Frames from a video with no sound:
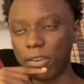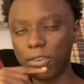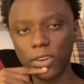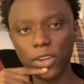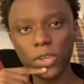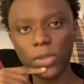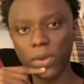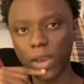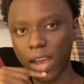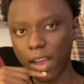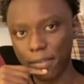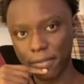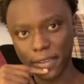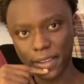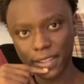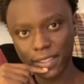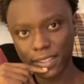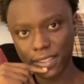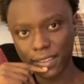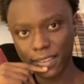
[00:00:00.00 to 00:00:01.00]
No, you
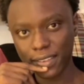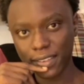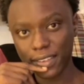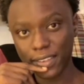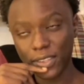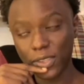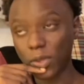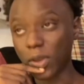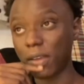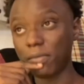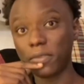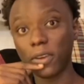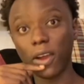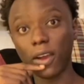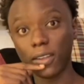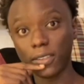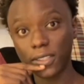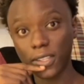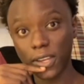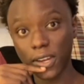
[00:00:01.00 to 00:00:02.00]
haven't. You have
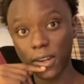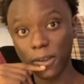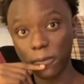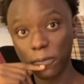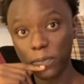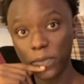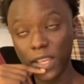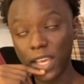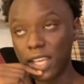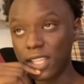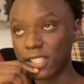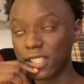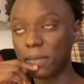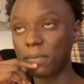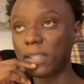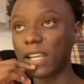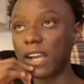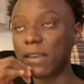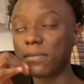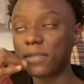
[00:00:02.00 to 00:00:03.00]
not.
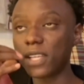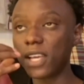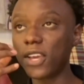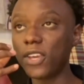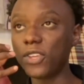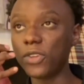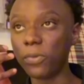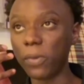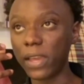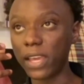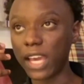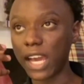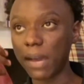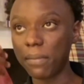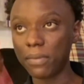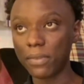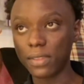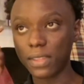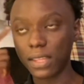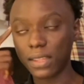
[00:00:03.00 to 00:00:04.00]
Sometimes you wake up,
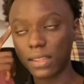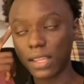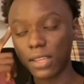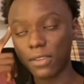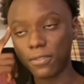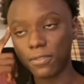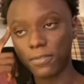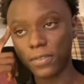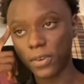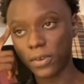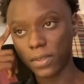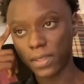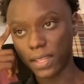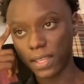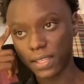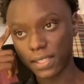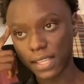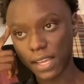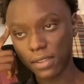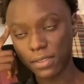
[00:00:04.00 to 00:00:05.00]
you think that you figure
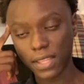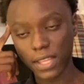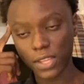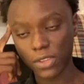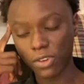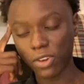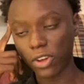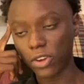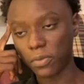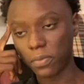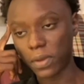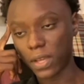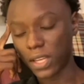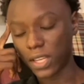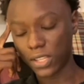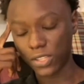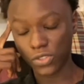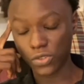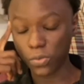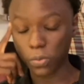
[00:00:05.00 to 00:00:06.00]
things out, then you go to bed
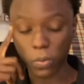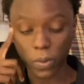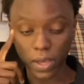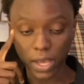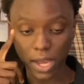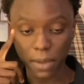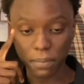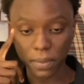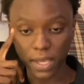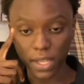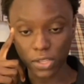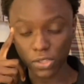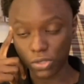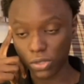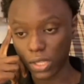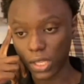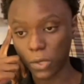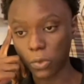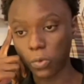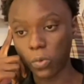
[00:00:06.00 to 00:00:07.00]
and you wake up again and you're
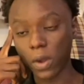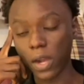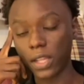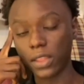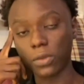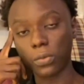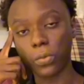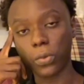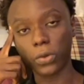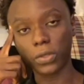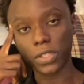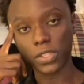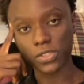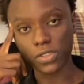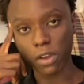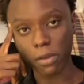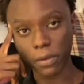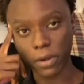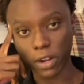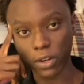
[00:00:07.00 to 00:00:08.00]
like, what in the world is
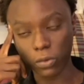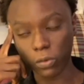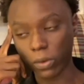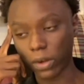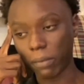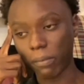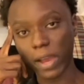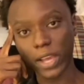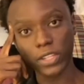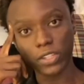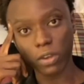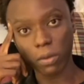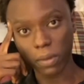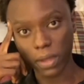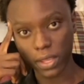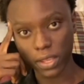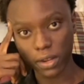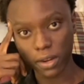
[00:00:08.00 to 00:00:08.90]
going on? What am I doing?